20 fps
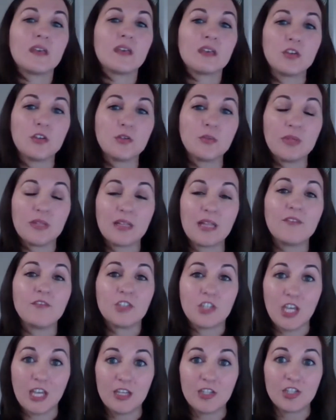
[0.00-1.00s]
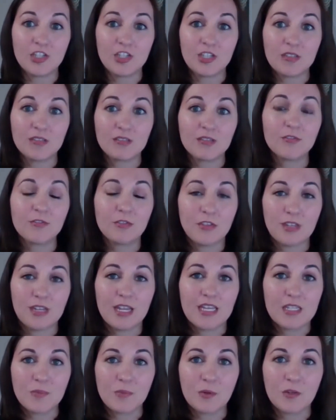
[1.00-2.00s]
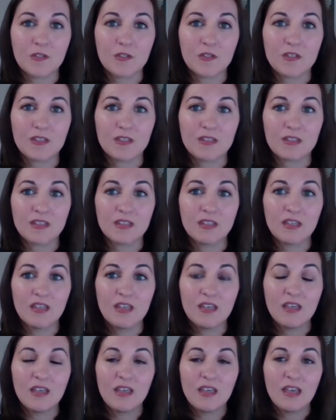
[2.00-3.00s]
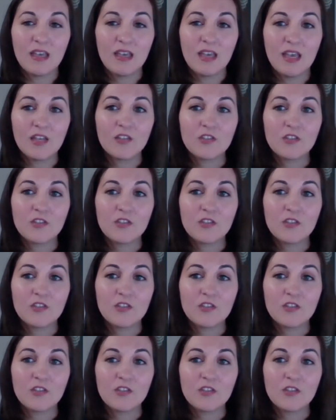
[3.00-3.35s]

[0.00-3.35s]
could be life-changing for the next person. And